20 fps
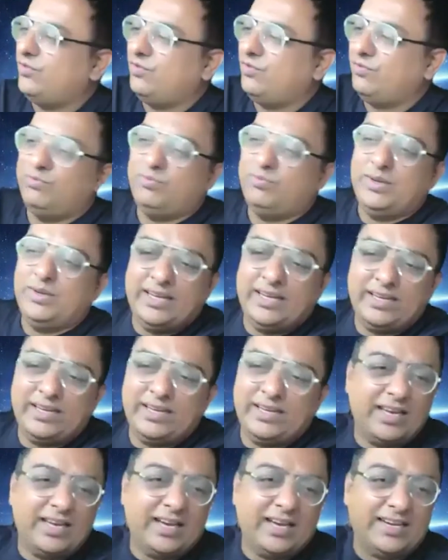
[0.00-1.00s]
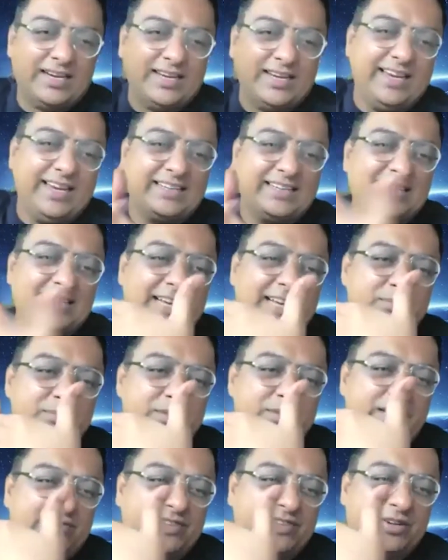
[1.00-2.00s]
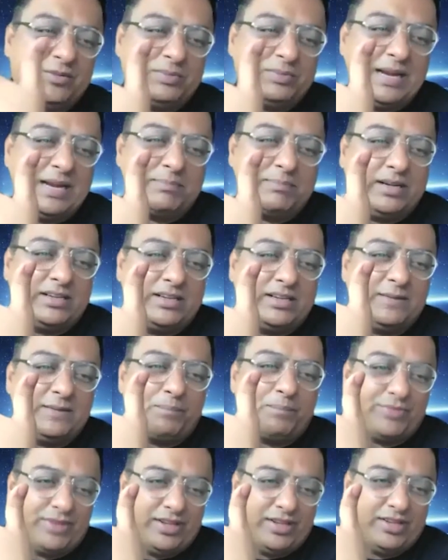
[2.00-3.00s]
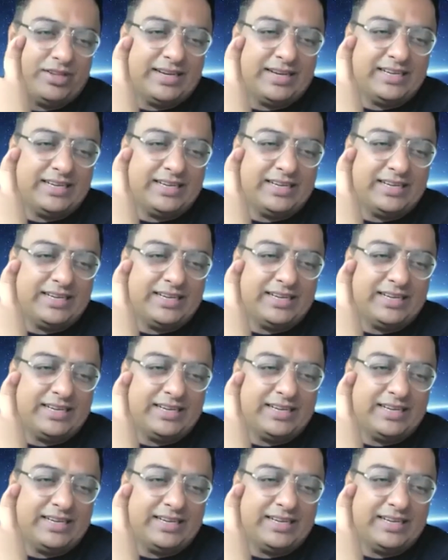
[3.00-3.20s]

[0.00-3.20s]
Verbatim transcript: ek ke aage ek type, they have kept it, right?